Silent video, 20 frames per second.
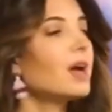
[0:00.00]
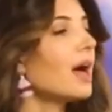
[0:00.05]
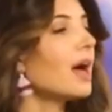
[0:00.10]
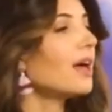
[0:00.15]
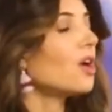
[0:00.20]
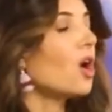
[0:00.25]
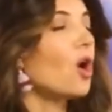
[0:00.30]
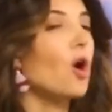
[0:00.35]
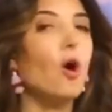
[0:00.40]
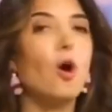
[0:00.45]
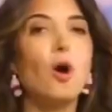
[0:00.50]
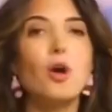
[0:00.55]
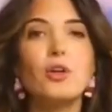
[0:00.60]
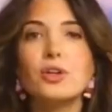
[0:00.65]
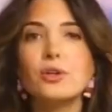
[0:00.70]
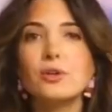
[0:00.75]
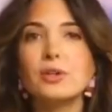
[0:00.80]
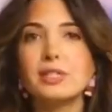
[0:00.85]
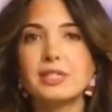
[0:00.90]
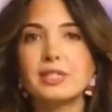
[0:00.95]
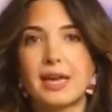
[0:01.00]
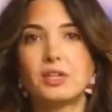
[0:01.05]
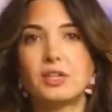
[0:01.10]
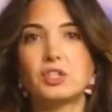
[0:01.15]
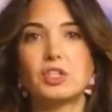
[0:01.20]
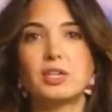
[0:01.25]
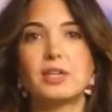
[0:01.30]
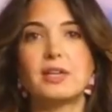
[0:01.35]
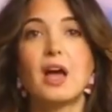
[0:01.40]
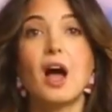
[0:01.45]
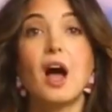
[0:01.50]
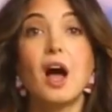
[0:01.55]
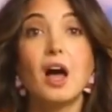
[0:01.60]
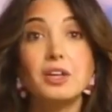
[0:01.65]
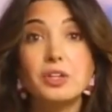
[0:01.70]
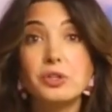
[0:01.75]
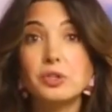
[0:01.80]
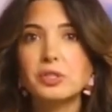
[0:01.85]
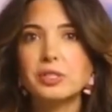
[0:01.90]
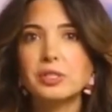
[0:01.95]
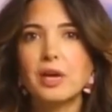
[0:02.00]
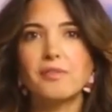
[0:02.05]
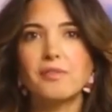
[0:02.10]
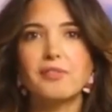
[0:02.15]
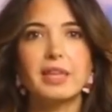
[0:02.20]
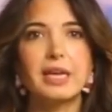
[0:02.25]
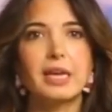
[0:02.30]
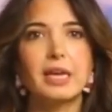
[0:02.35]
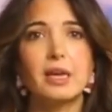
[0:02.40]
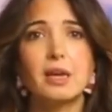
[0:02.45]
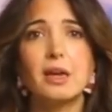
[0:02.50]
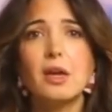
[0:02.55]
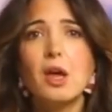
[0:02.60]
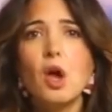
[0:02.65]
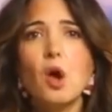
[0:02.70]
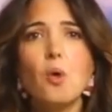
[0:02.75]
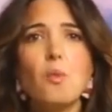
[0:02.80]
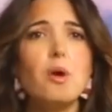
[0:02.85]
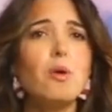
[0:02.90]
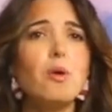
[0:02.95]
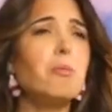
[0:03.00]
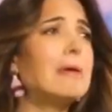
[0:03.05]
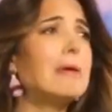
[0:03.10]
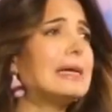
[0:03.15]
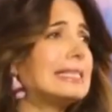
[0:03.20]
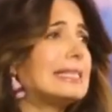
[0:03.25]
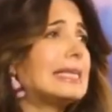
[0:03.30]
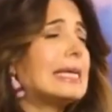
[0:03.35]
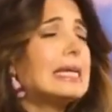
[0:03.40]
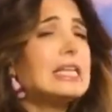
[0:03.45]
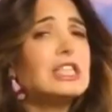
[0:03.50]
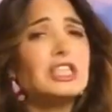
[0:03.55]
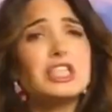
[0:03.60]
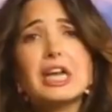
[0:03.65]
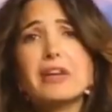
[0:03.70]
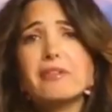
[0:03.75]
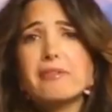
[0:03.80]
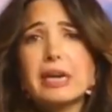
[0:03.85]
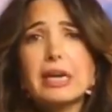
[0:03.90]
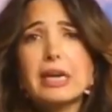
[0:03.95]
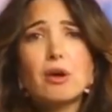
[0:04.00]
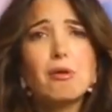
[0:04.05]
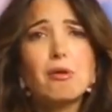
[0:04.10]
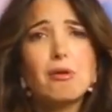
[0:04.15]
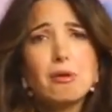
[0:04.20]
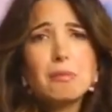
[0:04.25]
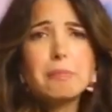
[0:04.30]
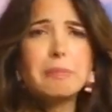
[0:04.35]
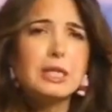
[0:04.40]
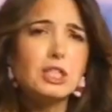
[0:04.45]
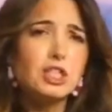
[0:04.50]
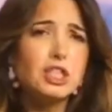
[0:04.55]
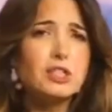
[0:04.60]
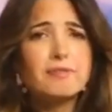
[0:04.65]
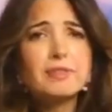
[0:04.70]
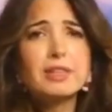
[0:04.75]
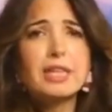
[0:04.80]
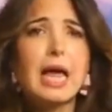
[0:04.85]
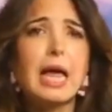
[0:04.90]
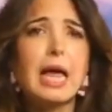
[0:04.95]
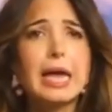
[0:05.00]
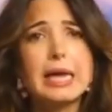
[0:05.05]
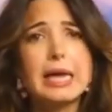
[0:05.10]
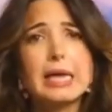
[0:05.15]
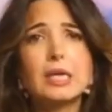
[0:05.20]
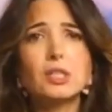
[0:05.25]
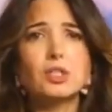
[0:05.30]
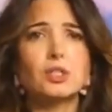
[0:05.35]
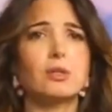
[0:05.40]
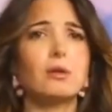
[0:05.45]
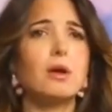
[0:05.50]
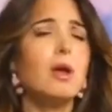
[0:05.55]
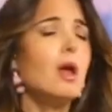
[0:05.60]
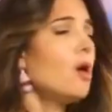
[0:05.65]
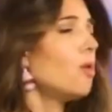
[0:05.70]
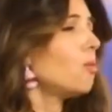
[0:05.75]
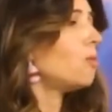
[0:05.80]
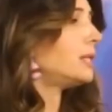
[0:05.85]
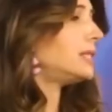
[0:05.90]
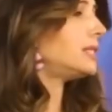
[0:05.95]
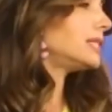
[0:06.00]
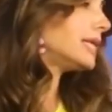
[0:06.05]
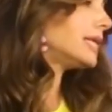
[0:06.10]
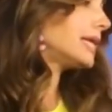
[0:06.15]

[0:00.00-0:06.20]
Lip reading: got all your attention on yourself thinking, well, what's gonna generate a whole bunch of likes? Or what's